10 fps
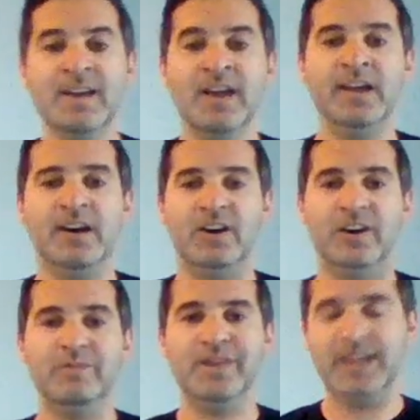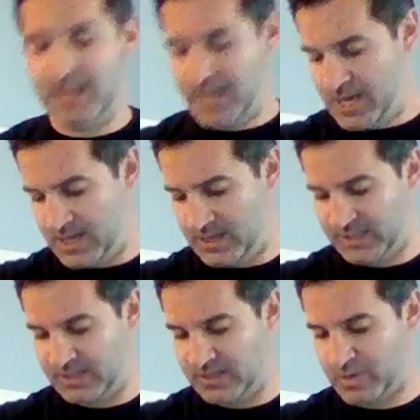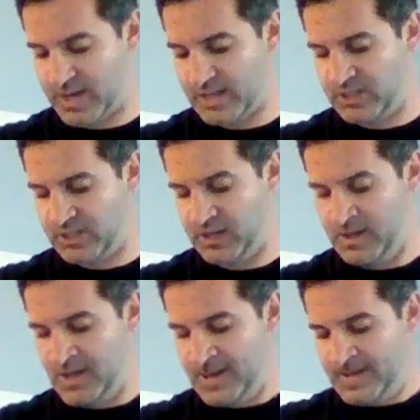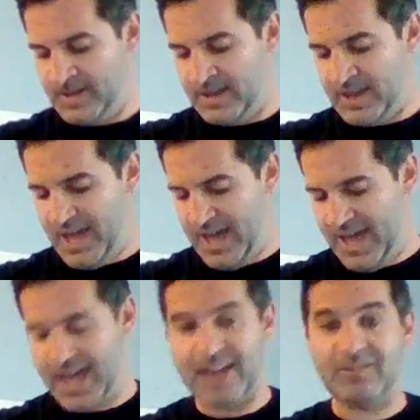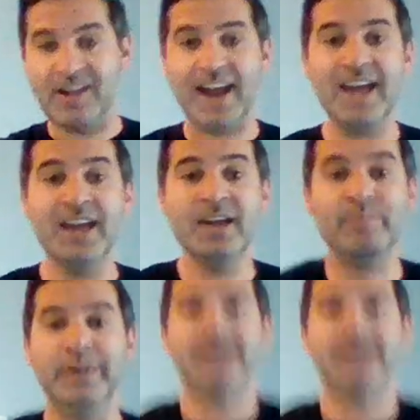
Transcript: On me. Let's see the watch. And ready? Begin.